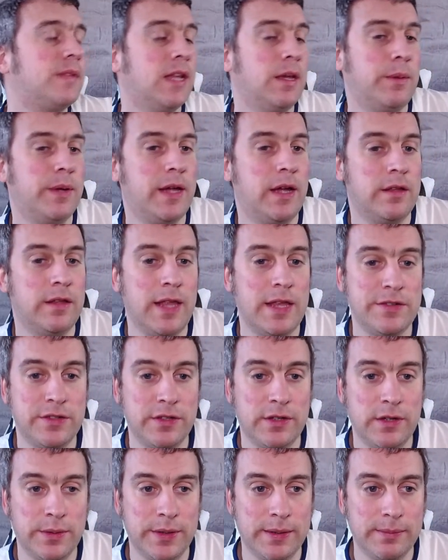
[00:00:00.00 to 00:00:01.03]
Go. There's the
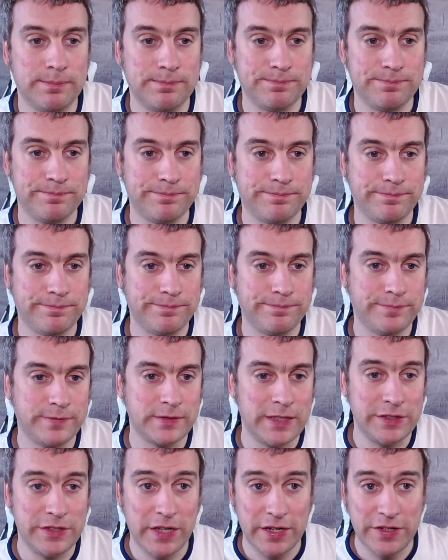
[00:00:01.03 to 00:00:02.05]
corner.
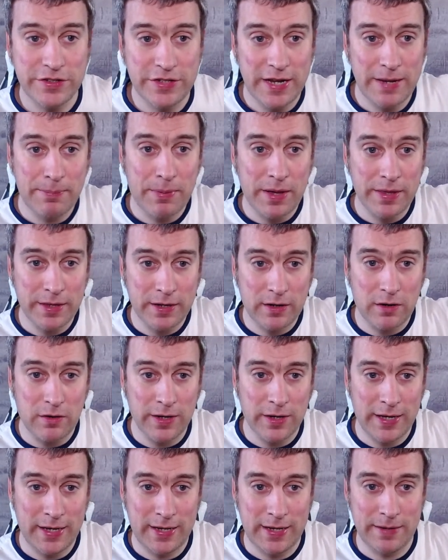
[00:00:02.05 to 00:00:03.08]
You can see by the clock
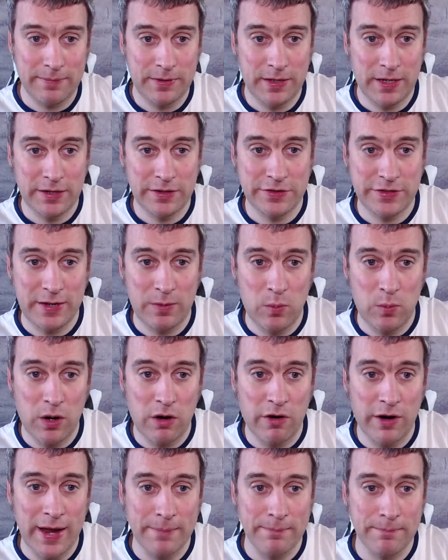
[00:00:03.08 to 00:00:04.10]
here. You can see where
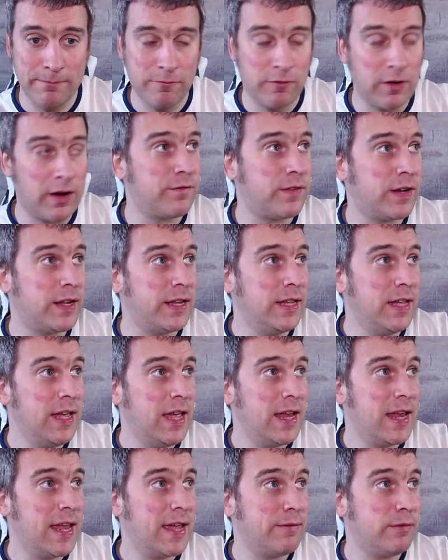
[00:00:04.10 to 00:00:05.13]
I am roughly,
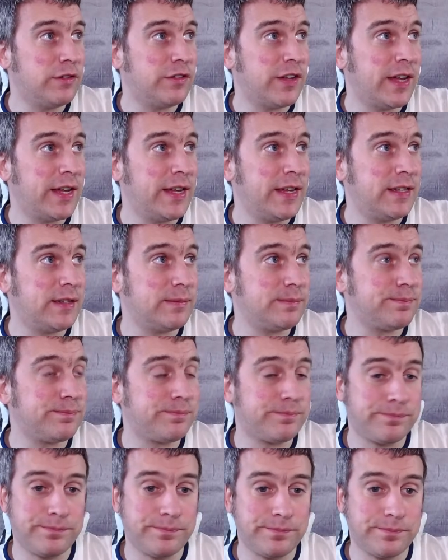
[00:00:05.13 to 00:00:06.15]
give or take.
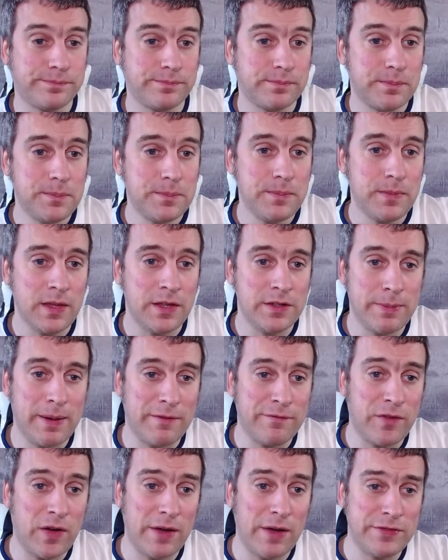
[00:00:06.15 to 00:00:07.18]
It's about
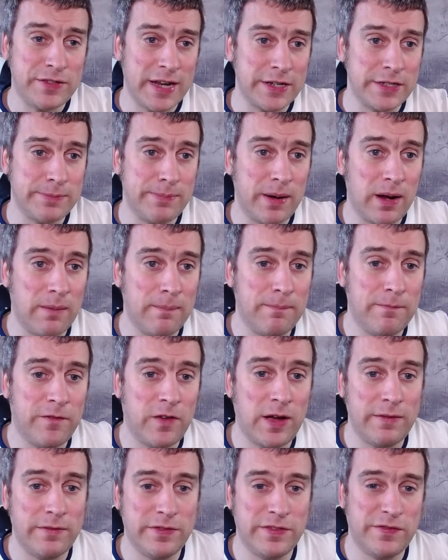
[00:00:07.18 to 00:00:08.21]
5 seconds,
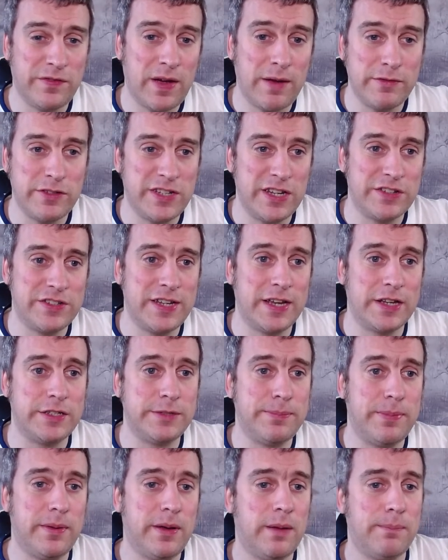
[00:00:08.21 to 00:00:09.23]
5 or 6 seconds
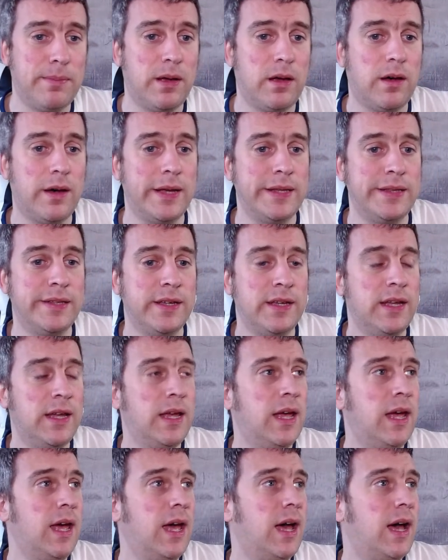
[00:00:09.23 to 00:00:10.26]
behind.
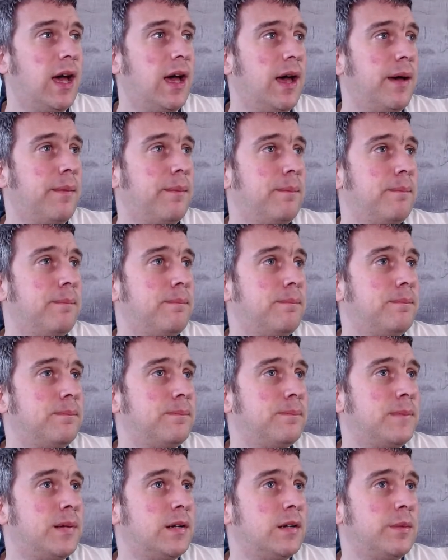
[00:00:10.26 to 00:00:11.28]
Here
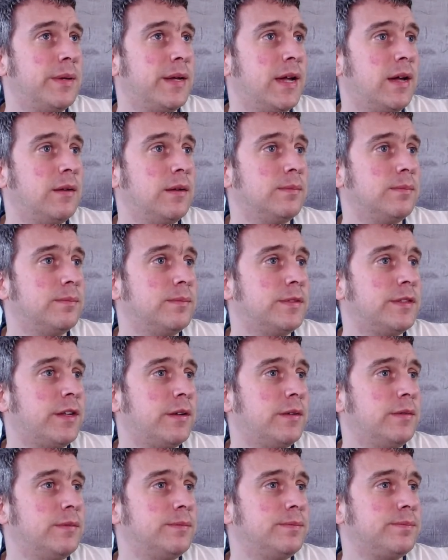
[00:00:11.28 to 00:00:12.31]
we go.
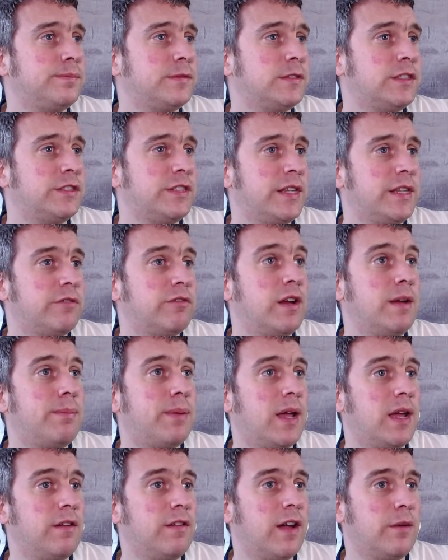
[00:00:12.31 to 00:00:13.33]
So, seeing the
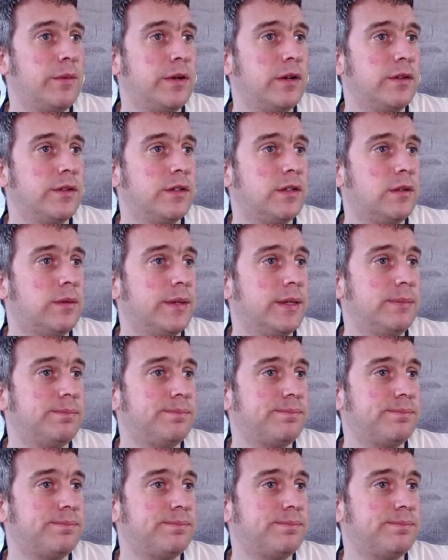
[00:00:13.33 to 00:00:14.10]
replay of how we got the corner.